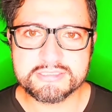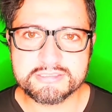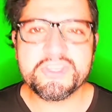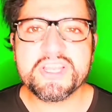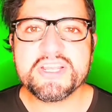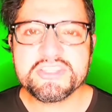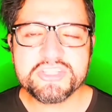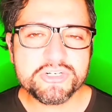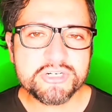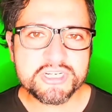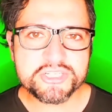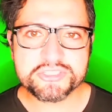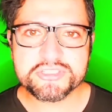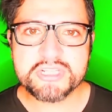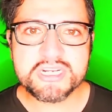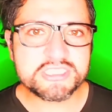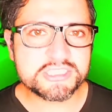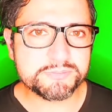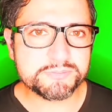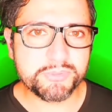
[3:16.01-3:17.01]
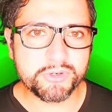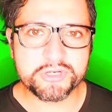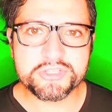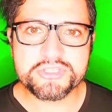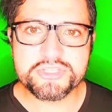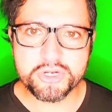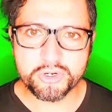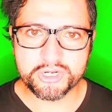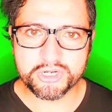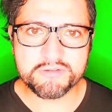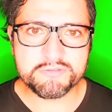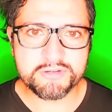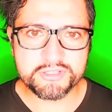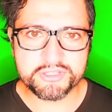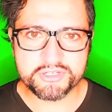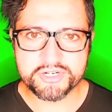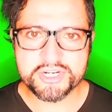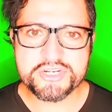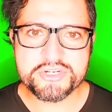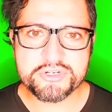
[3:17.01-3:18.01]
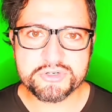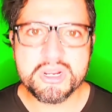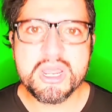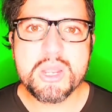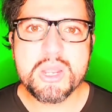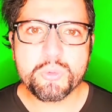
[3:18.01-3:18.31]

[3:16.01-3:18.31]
the International Sport Juggling Federation,